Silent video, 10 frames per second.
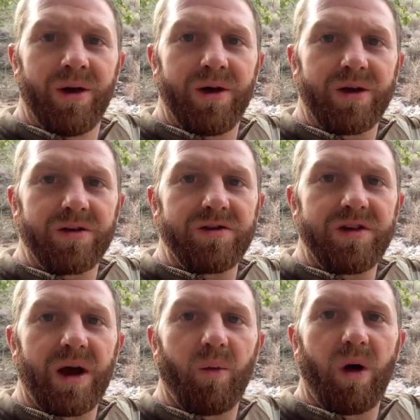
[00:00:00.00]
You can see
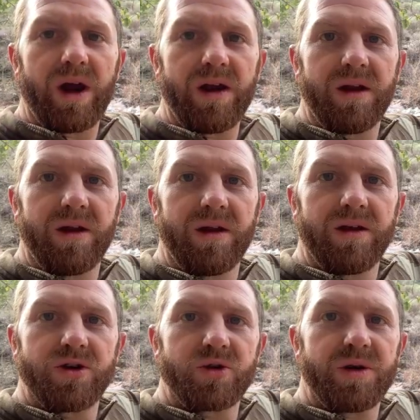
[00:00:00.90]
that white
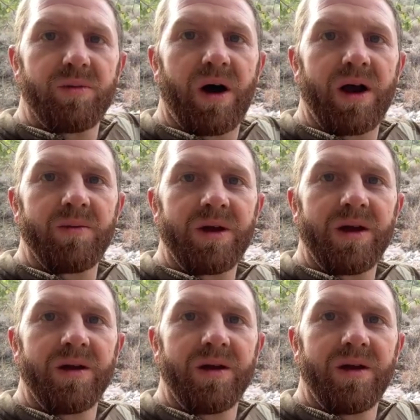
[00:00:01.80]
tree behind me,
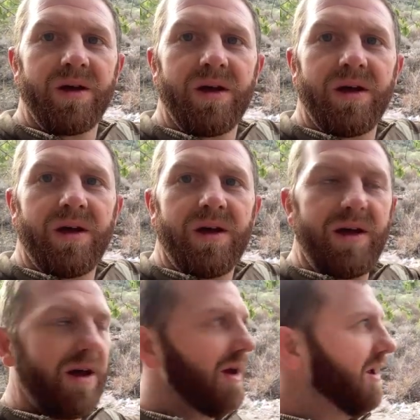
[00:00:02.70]

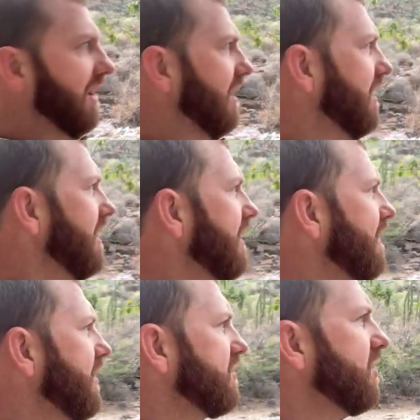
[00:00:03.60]
and
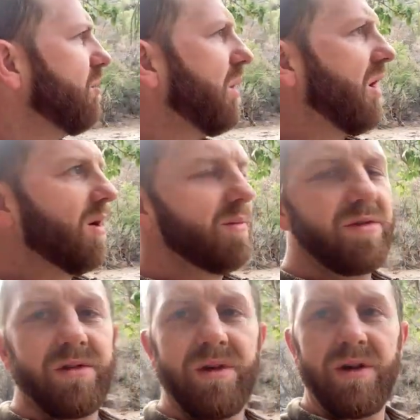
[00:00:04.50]
there's no
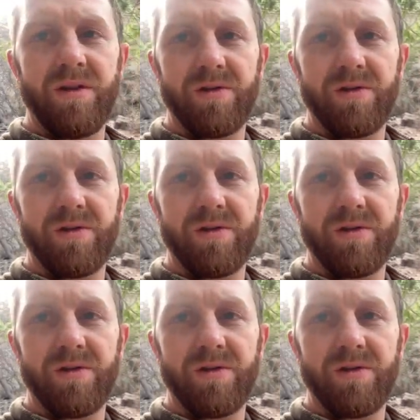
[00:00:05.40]
palms in this